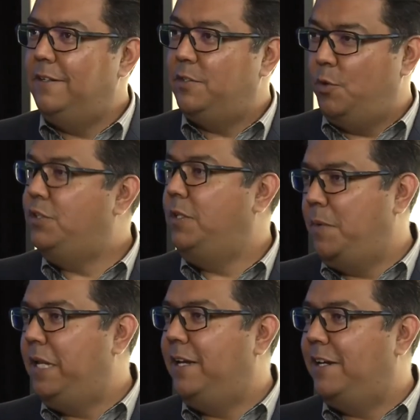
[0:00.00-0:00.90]
social
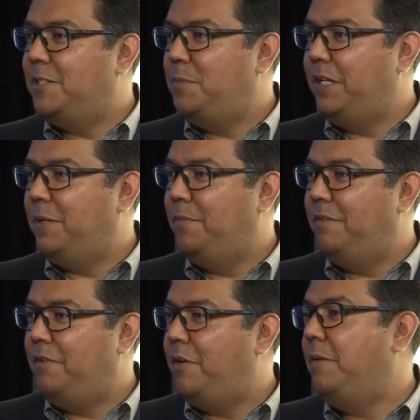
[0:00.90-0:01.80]
media has become a
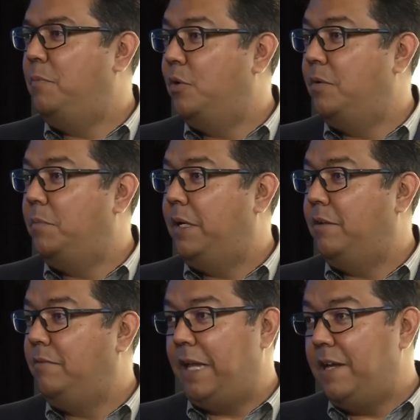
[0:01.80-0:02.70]
very important part
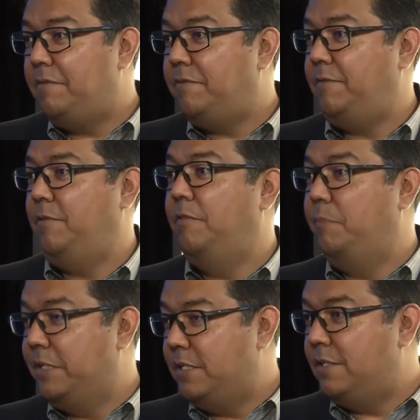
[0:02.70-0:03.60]
of life, of
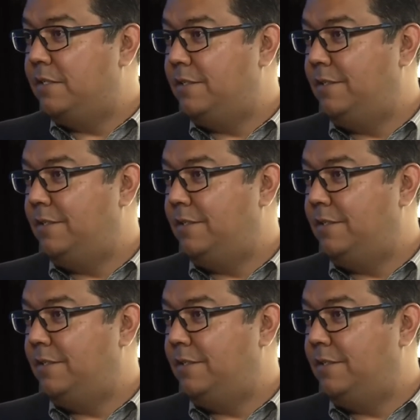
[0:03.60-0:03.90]
business.